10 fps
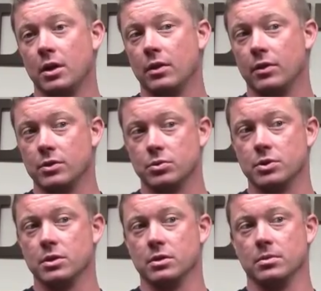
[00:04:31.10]
this was
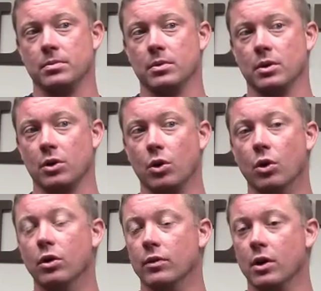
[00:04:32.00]
a
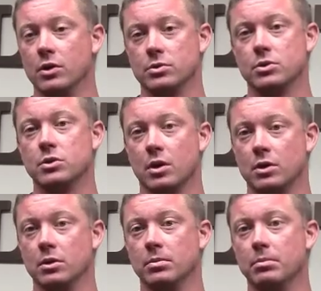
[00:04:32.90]
goal of ours, was try
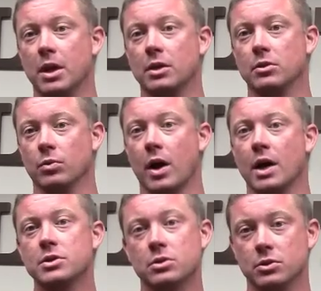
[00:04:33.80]
to make the
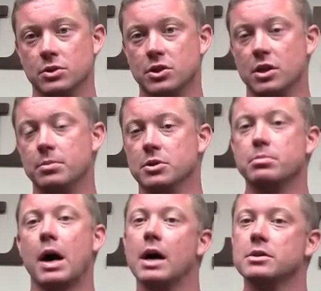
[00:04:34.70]
roster as deep as
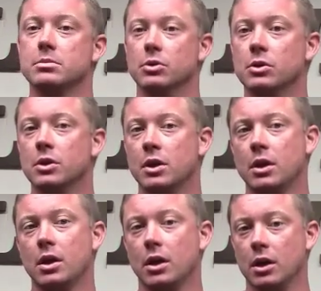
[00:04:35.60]
possible,
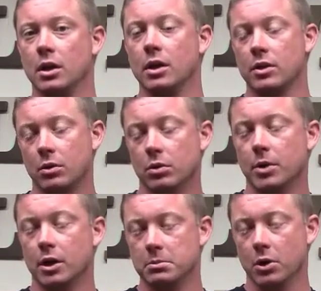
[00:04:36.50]
and I think we're
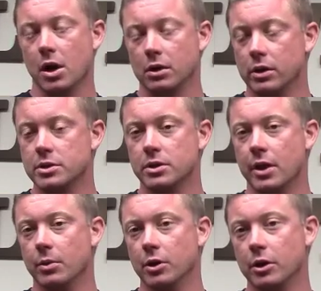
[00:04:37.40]
making progress in
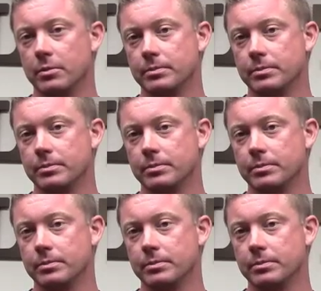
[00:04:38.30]
that way.